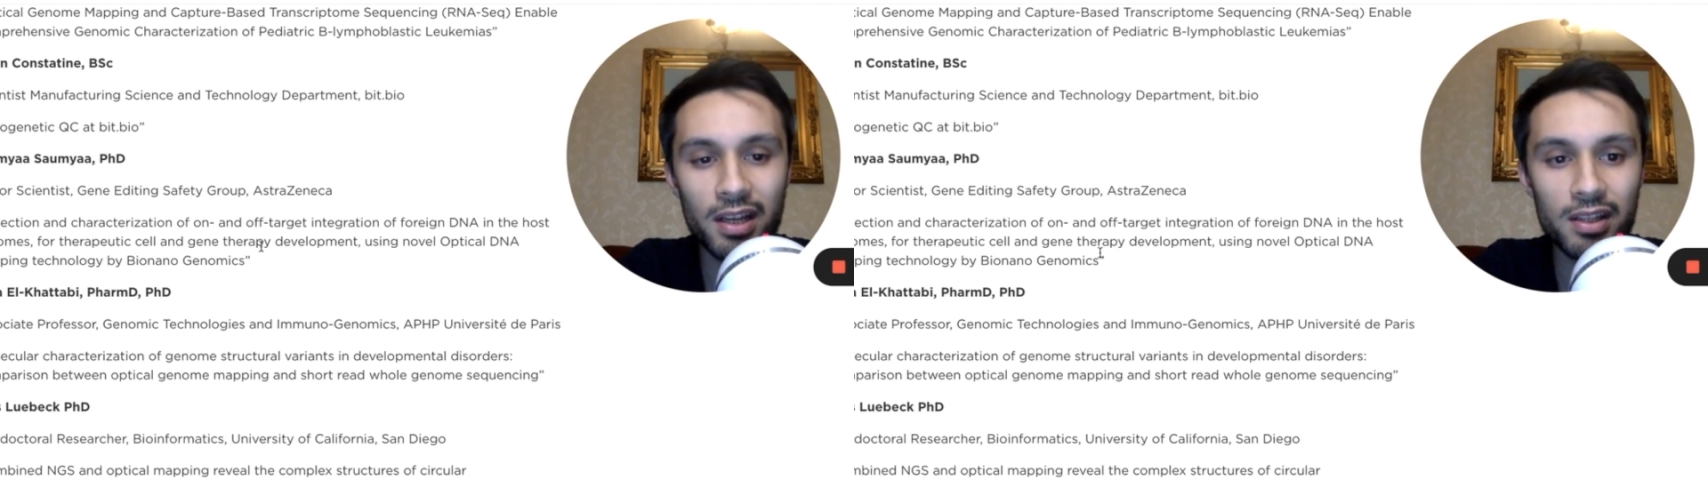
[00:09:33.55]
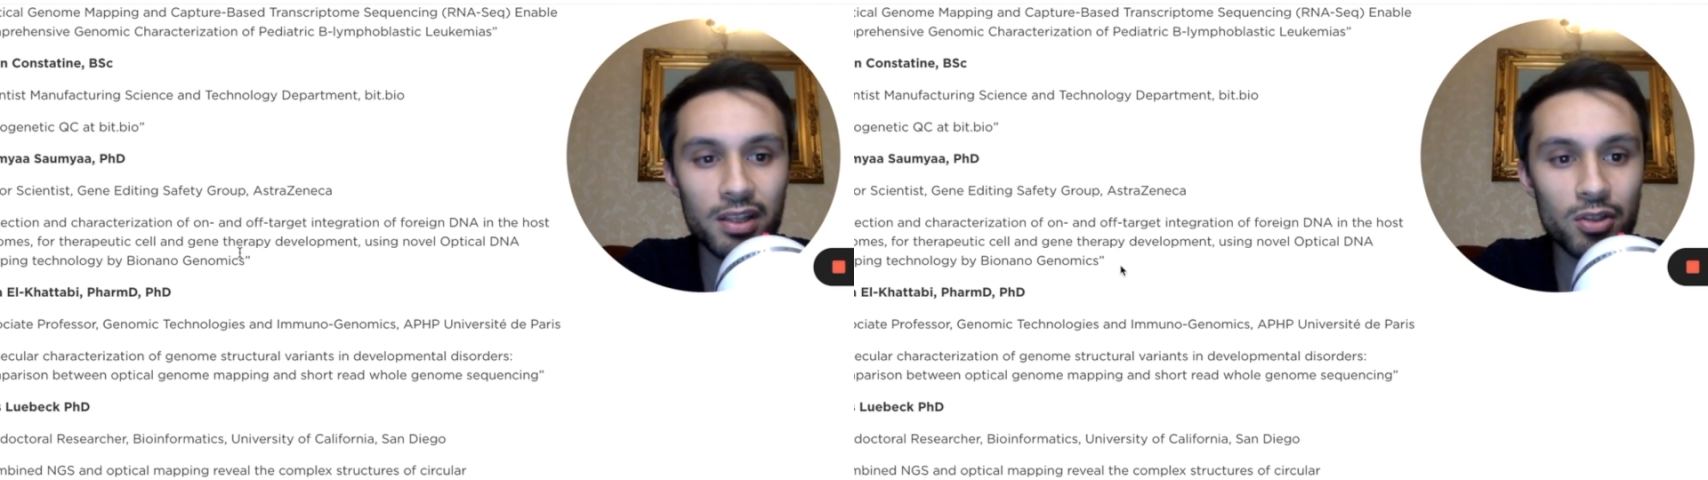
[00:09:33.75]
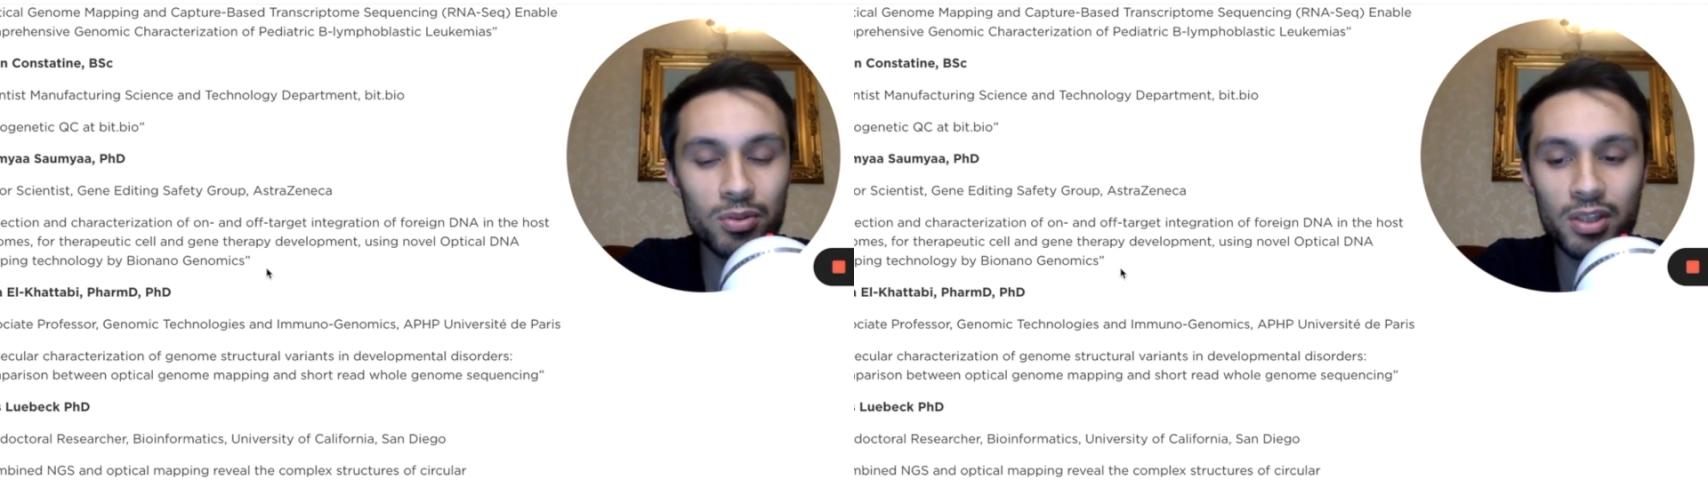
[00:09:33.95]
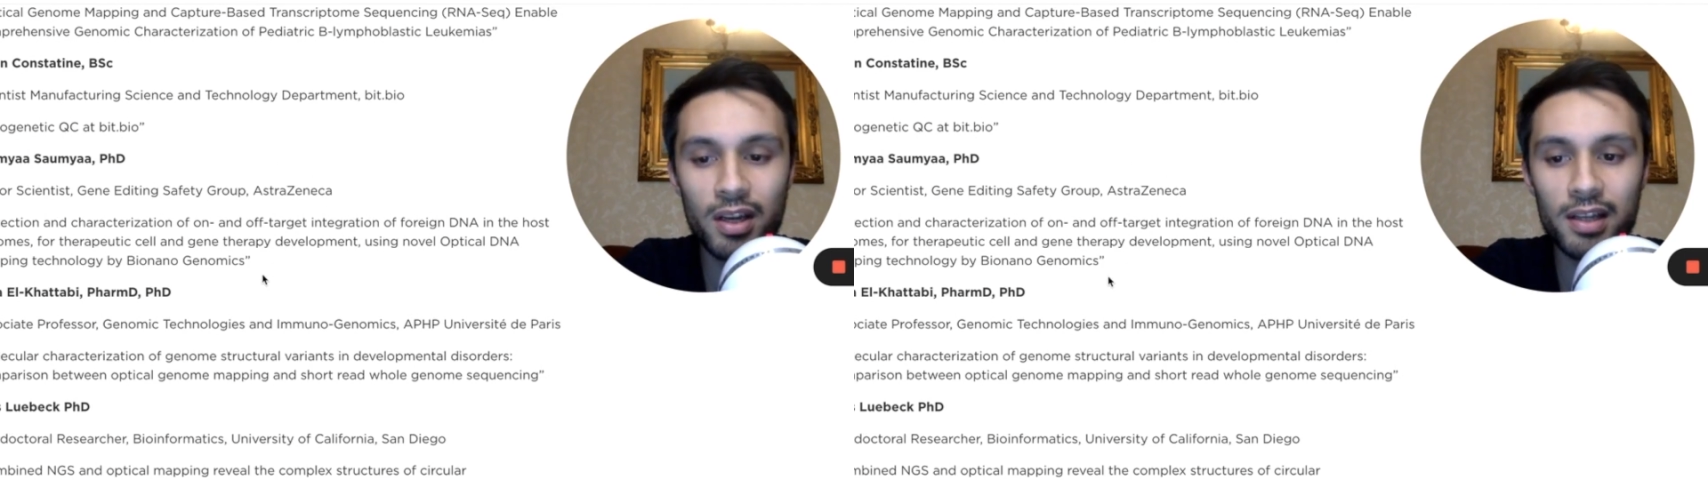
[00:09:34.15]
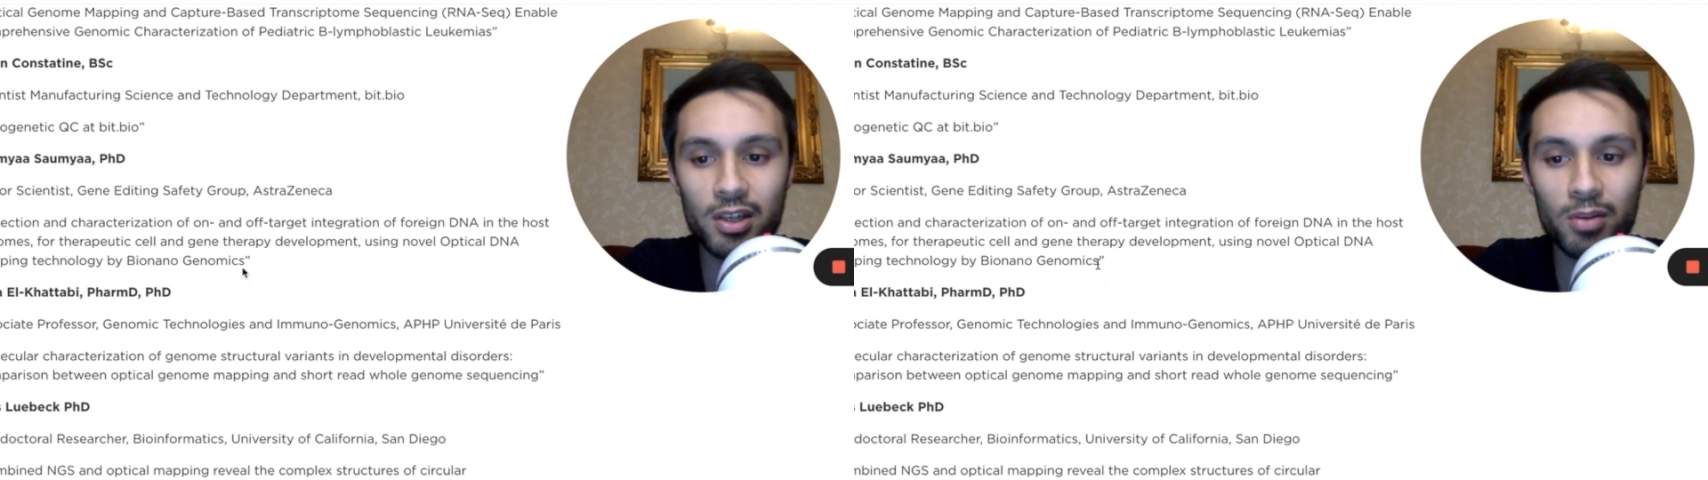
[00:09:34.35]
and they're
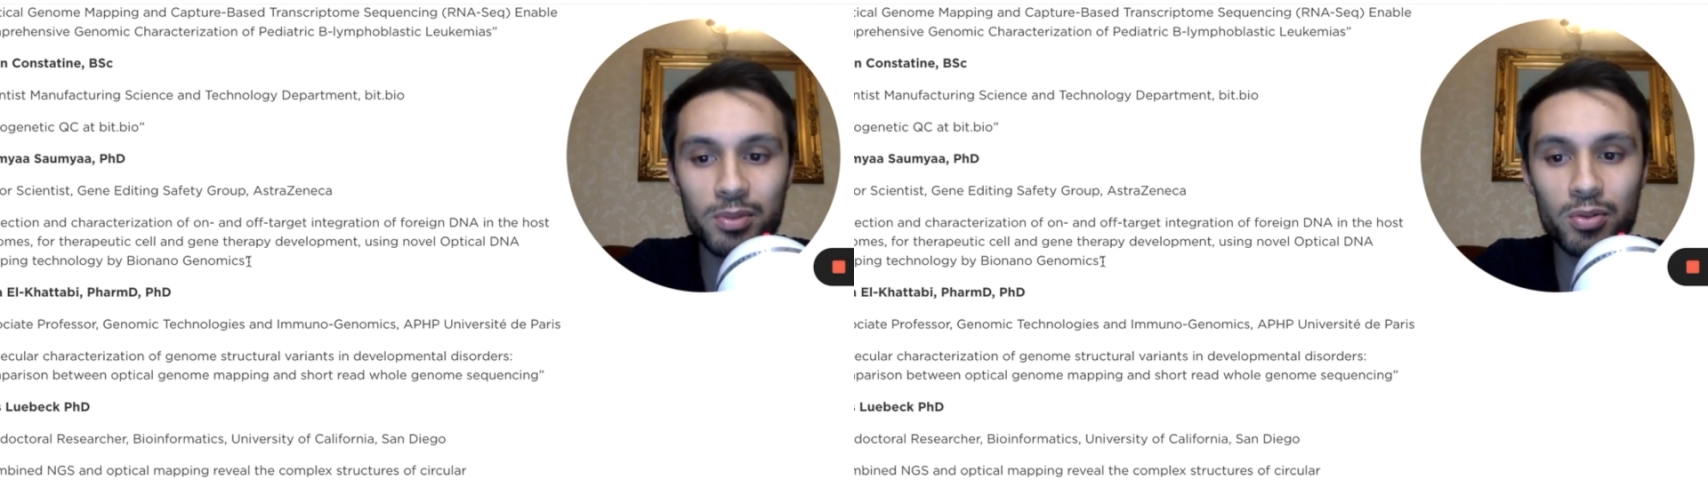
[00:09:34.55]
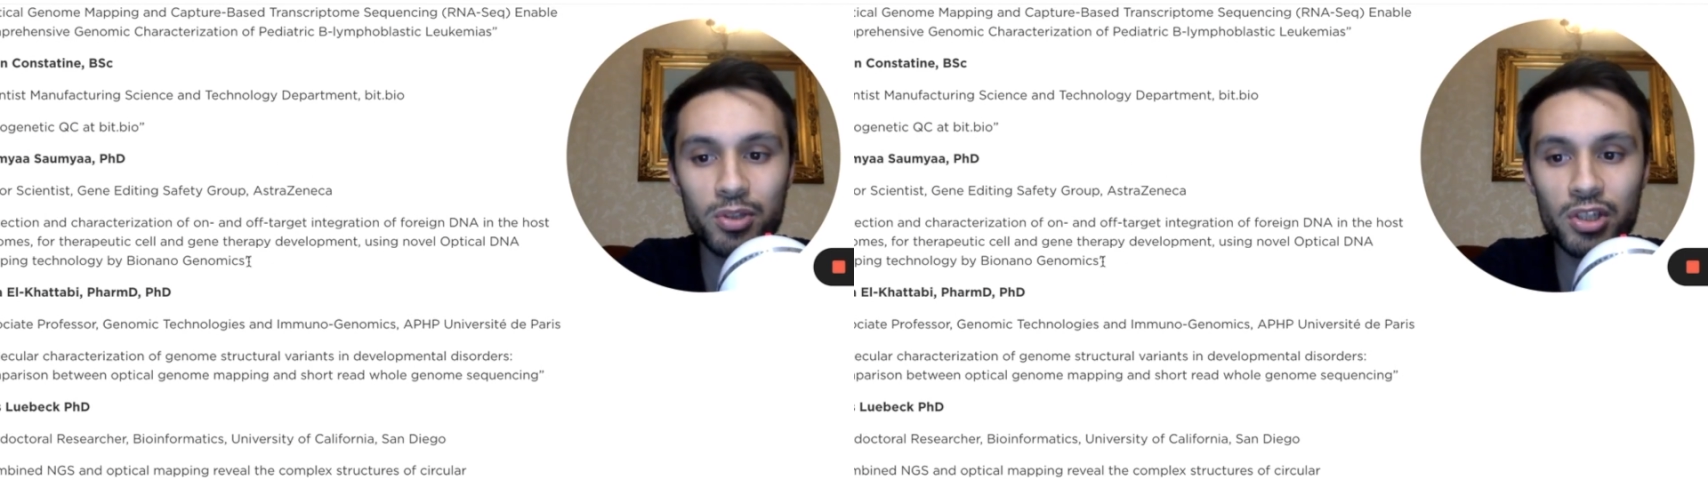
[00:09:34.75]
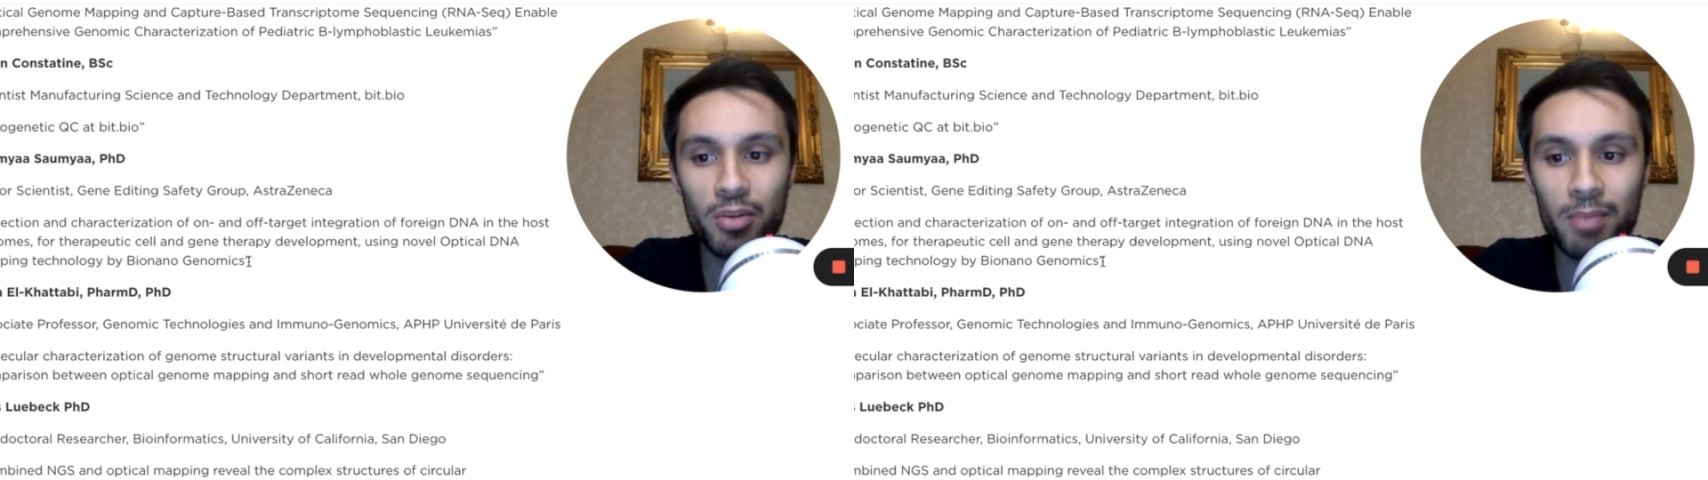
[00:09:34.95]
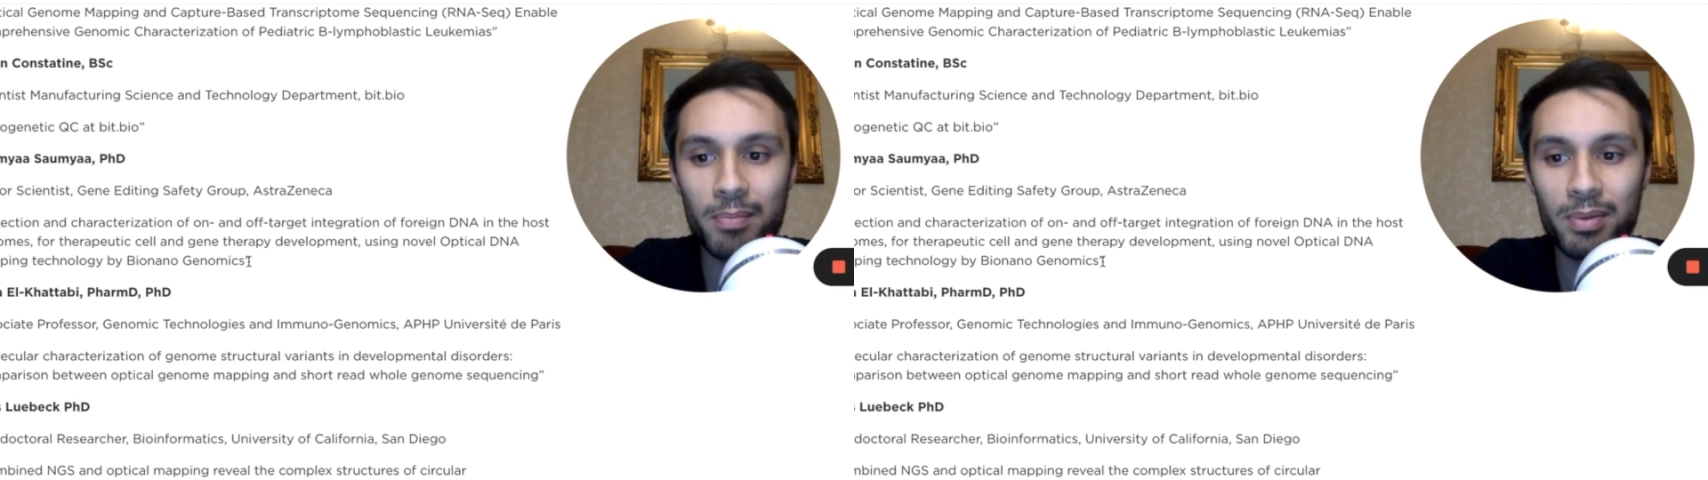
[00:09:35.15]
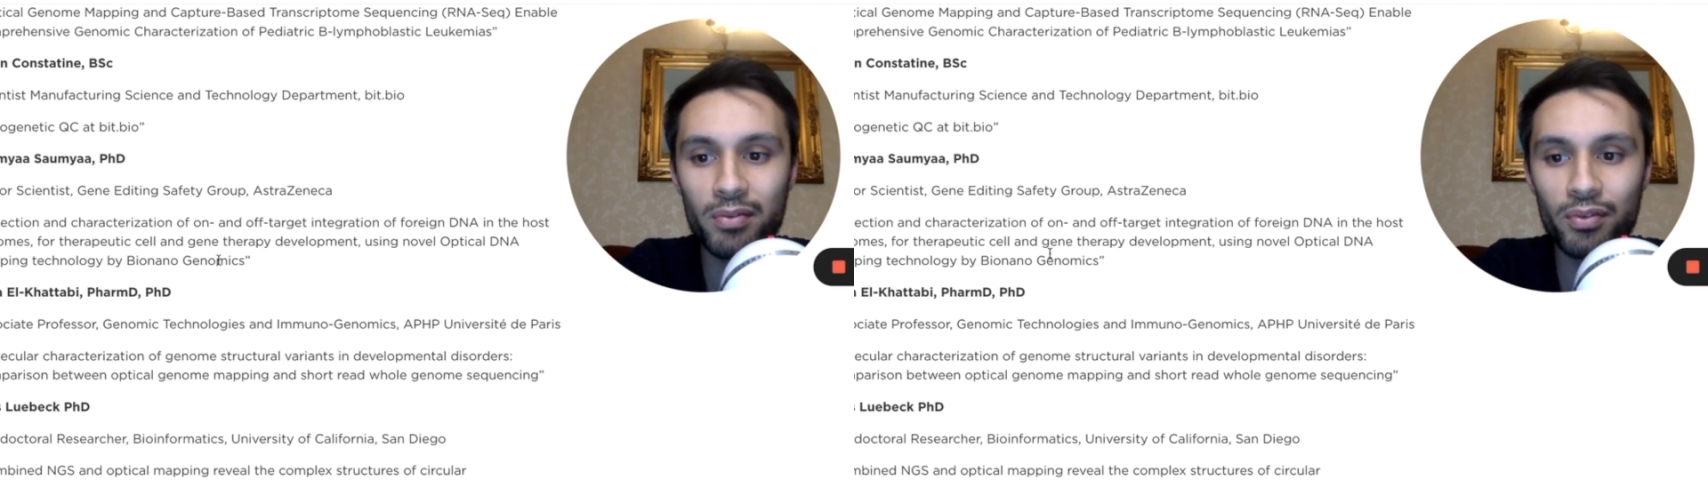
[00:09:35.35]
utilizing optical genome
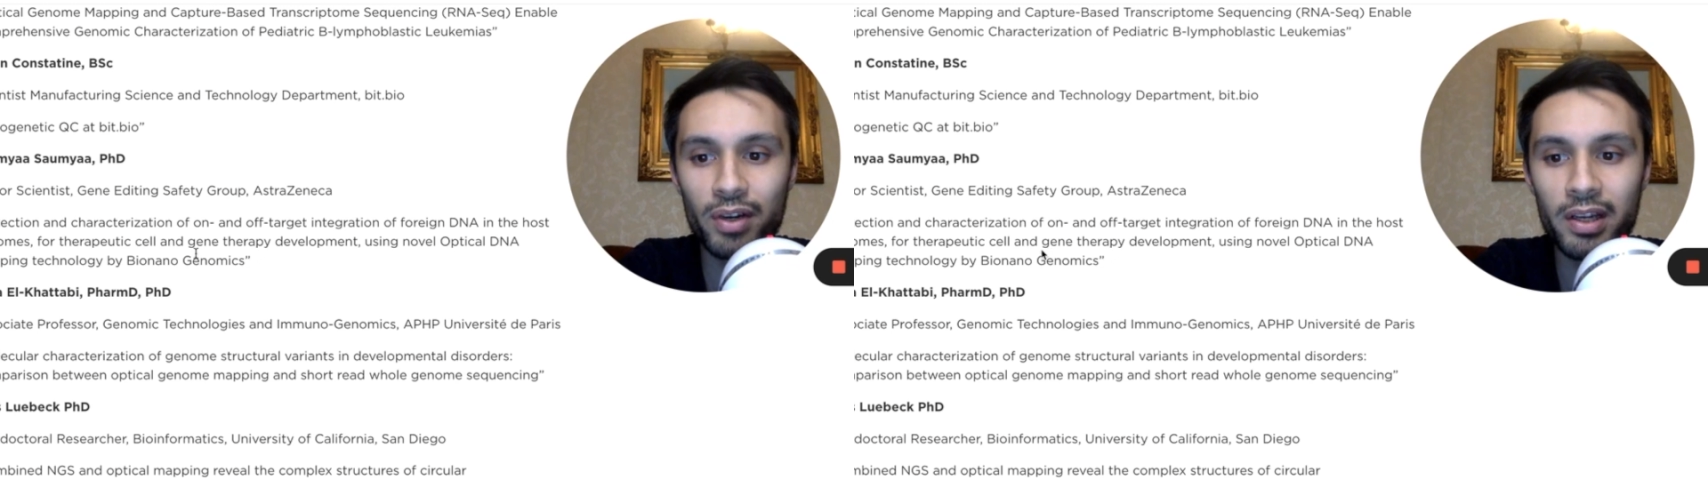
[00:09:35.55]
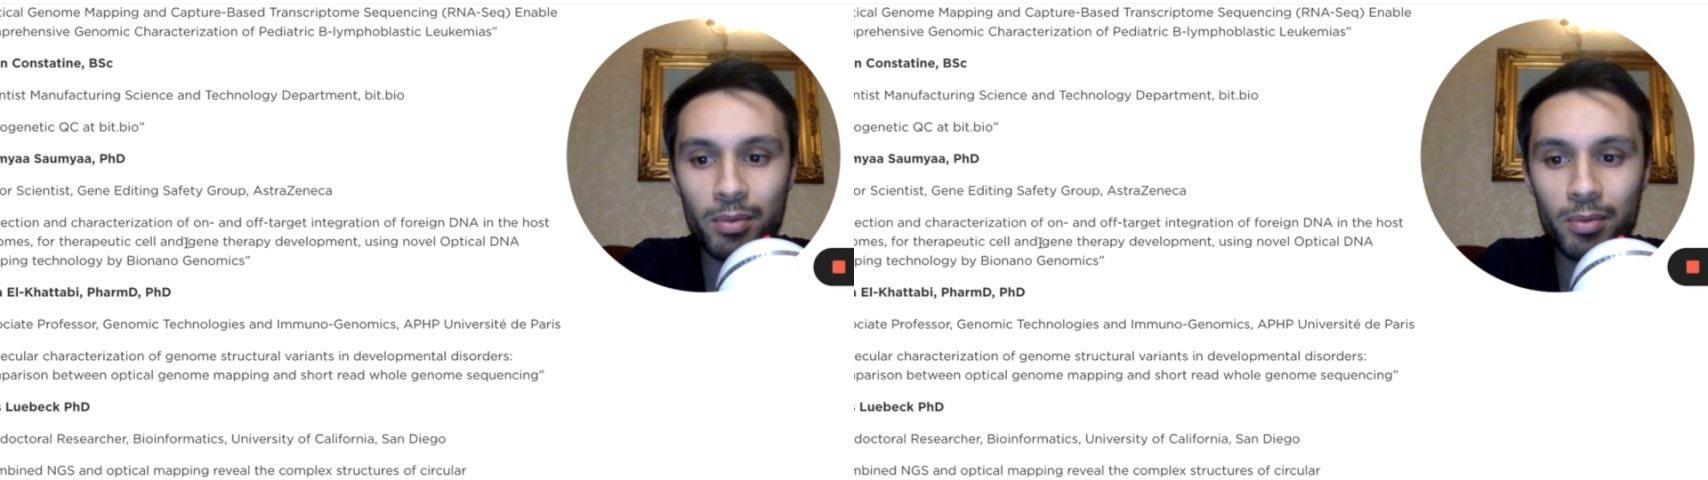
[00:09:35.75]
mapping for it?